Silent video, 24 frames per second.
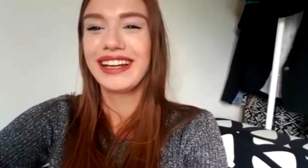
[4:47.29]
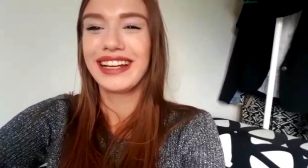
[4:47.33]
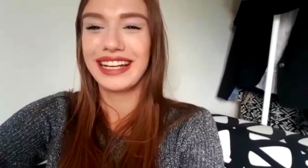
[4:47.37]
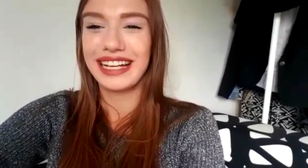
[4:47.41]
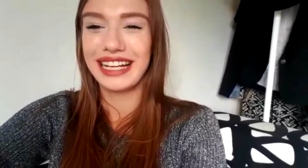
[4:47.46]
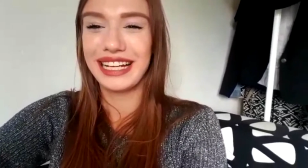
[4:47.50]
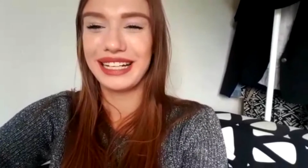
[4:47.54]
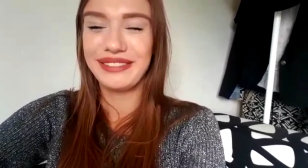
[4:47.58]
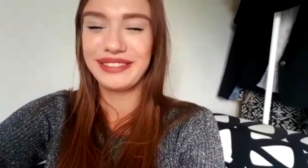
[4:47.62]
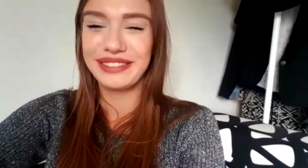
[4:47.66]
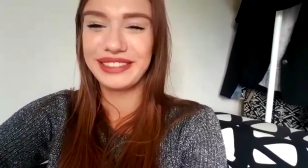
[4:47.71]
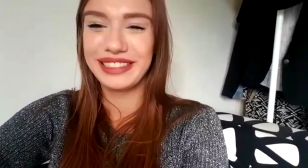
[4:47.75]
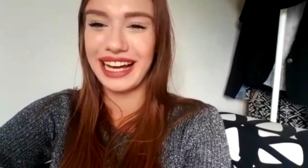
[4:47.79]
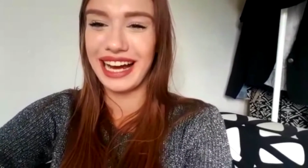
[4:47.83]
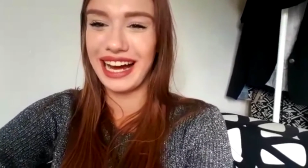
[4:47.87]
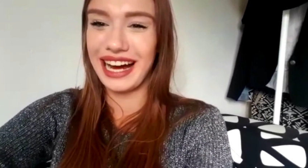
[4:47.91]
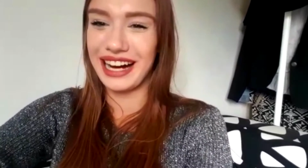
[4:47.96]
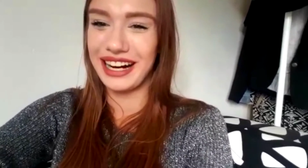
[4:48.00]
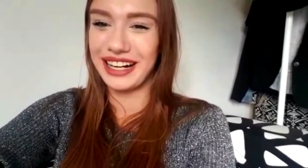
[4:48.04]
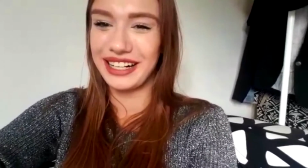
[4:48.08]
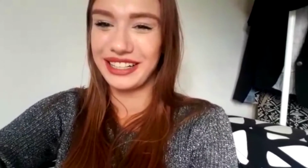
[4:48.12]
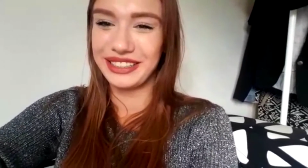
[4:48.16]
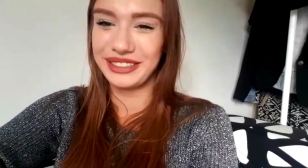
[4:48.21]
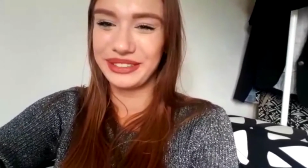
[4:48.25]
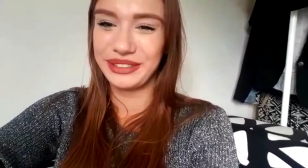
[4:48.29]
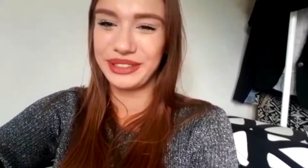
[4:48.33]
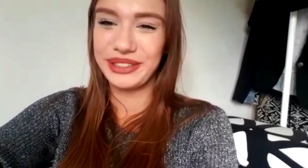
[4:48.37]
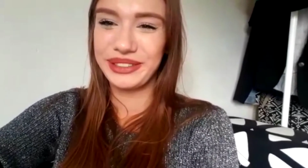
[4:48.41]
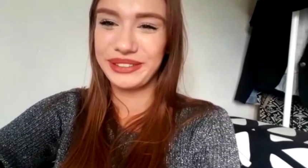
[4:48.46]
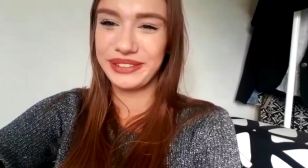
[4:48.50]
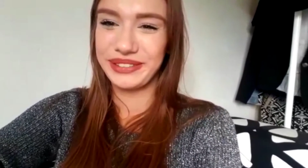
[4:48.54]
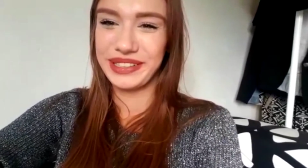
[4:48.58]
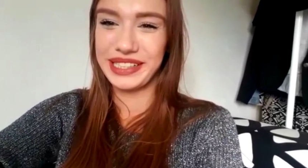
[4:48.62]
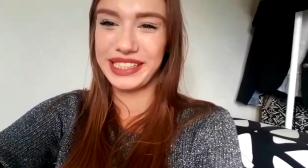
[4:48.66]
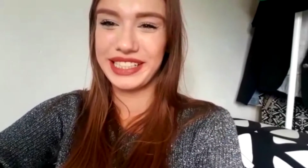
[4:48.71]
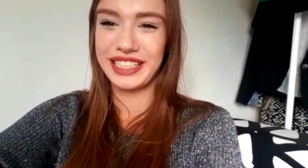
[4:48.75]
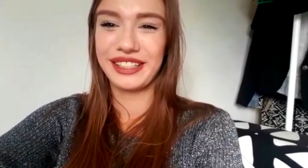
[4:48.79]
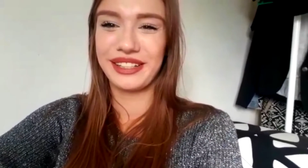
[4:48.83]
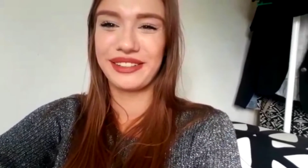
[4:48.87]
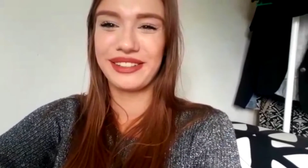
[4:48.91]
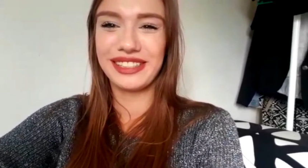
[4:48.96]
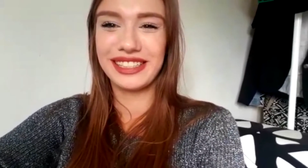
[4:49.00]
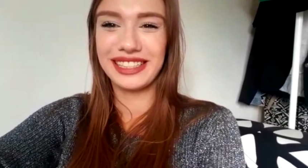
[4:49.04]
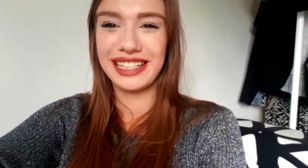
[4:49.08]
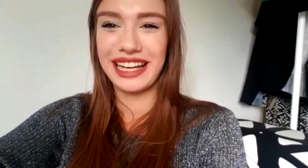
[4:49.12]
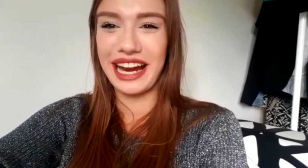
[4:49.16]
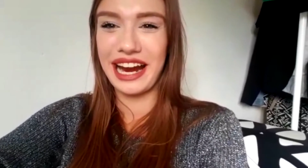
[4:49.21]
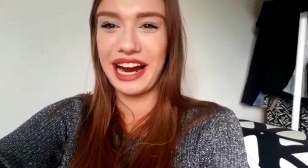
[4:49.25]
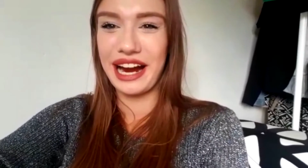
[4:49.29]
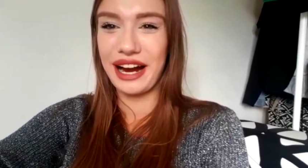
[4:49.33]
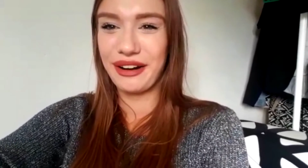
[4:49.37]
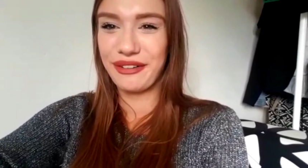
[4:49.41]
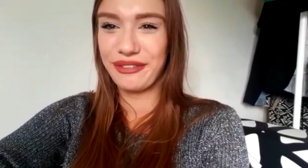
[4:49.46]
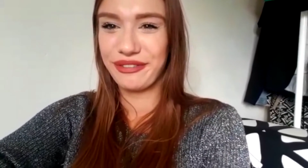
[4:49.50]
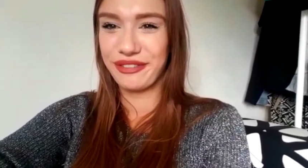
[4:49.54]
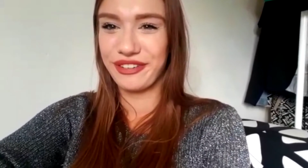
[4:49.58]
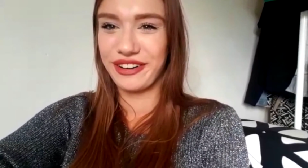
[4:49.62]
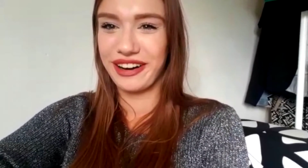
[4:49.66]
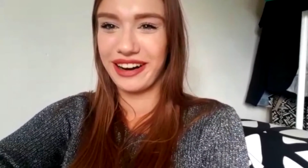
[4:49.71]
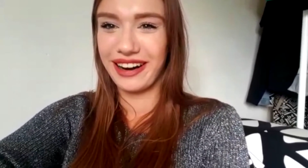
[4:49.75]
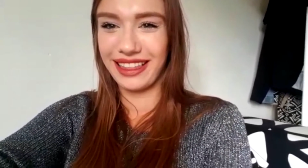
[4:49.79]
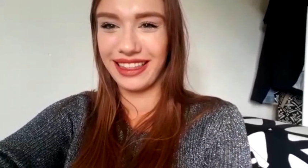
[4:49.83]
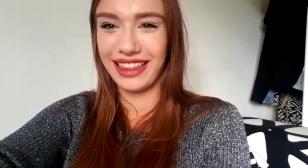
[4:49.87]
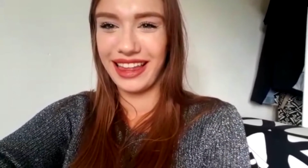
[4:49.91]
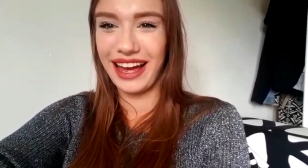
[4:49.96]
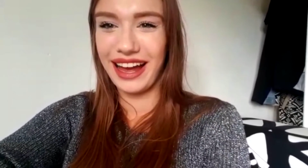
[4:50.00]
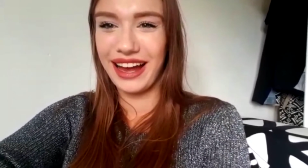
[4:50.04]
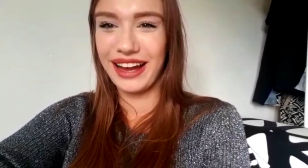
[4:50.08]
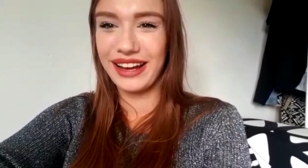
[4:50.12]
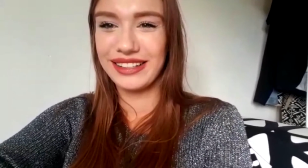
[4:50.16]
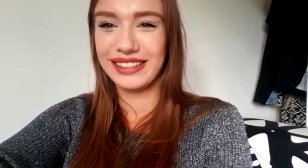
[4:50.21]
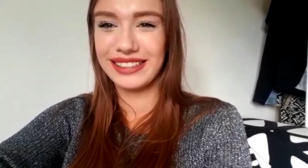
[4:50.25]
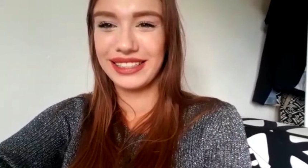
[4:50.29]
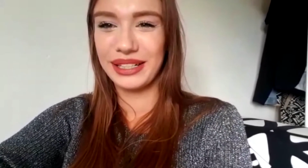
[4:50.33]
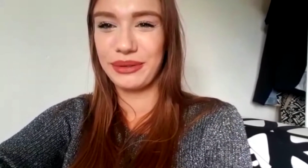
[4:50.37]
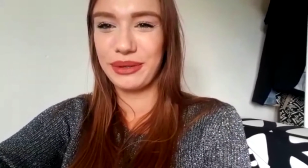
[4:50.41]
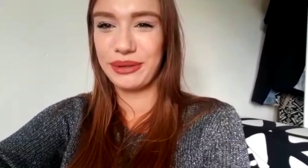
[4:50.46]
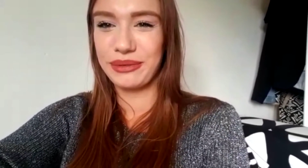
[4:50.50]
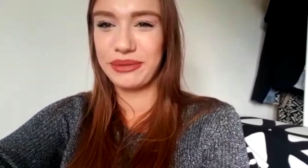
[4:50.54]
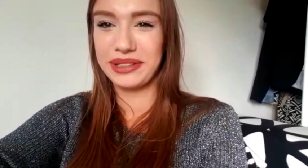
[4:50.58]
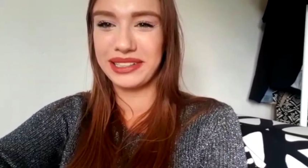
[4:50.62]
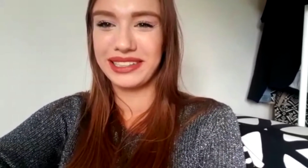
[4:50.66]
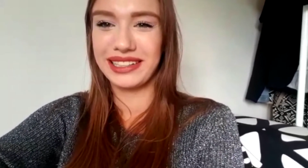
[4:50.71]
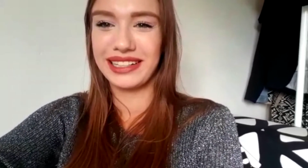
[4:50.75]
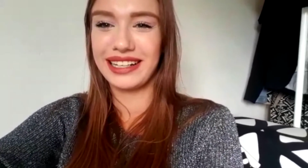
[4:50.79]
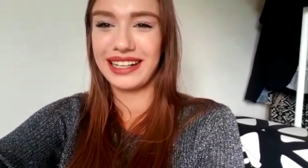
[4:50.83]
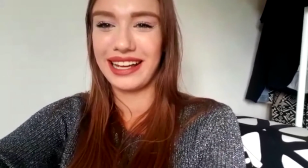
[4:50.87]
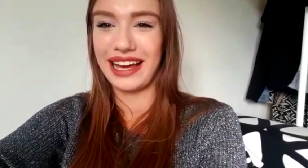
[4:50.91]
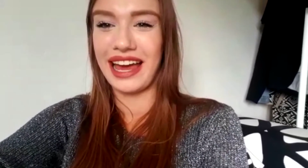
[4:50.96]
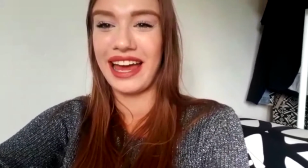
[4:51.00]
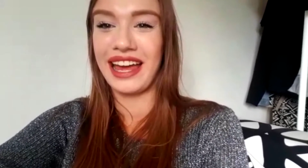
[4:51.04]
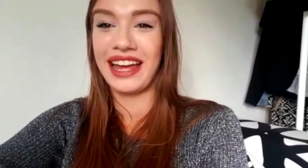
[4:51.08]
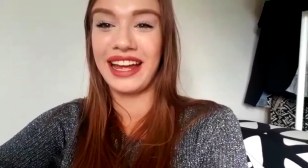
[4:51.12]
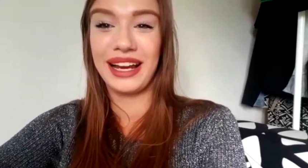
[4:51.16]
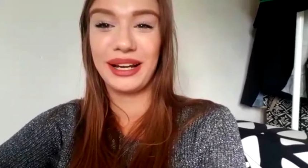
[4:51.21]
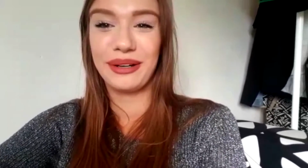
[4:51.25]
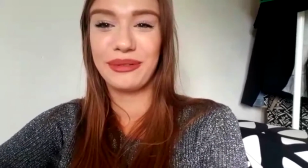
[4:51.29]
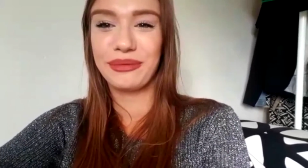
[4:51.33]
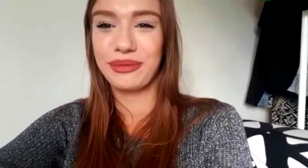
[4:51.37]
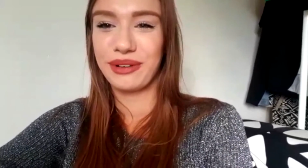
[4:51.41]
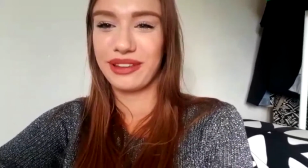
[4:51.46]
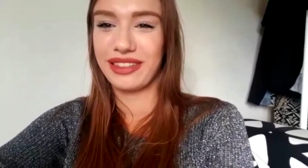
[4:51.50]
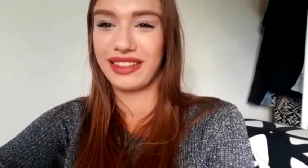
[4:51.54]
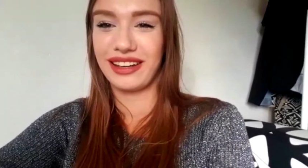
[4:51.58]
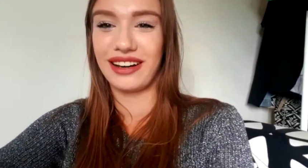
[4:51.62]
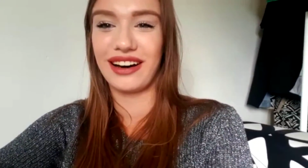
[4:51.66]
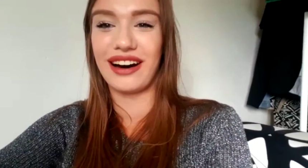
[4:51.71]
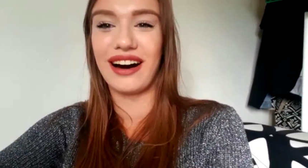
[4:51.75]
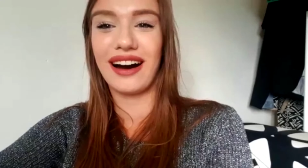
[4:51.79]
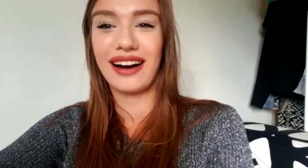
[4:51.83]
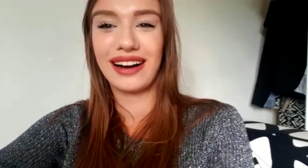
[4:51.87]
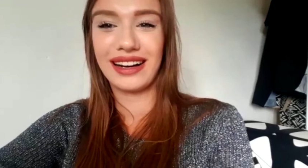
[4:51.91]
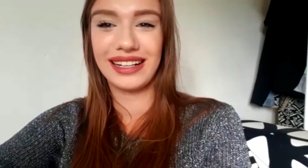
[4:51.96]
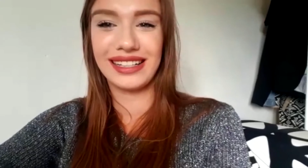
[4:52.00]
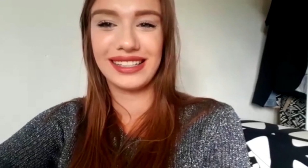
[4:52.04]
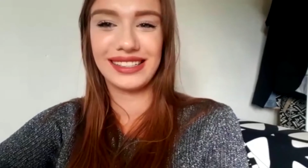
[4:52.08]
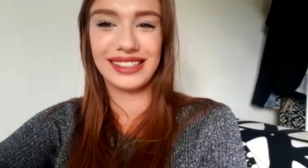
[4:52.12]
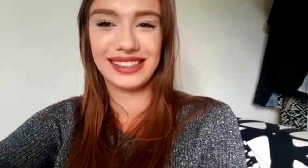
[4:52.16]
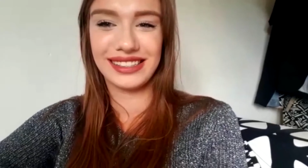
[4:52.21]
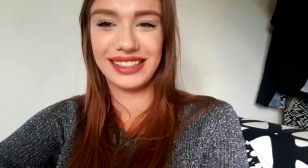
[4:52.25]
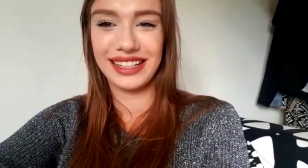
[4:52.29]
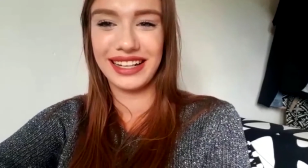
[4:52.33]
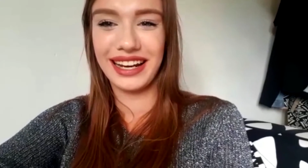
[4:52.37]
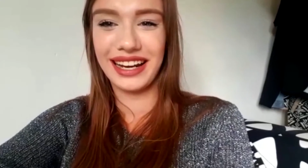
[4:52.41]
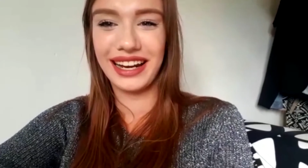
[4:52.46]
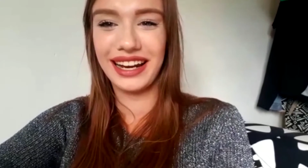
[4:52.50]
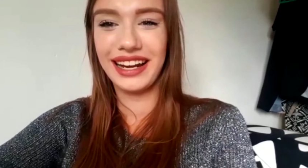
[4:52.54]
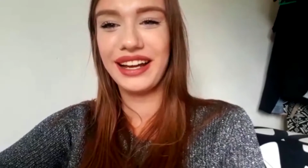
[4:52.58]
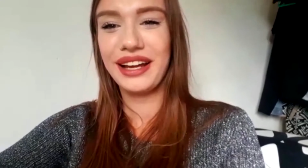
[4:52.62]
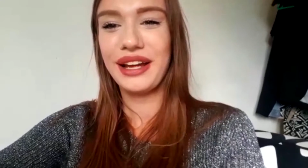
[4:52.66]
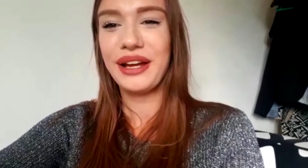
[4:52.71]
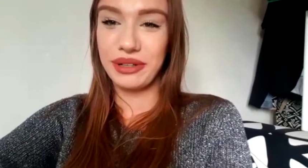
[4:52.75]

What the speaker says: keep down, we would be so scared for our lives that we would get hit with a hockey stick."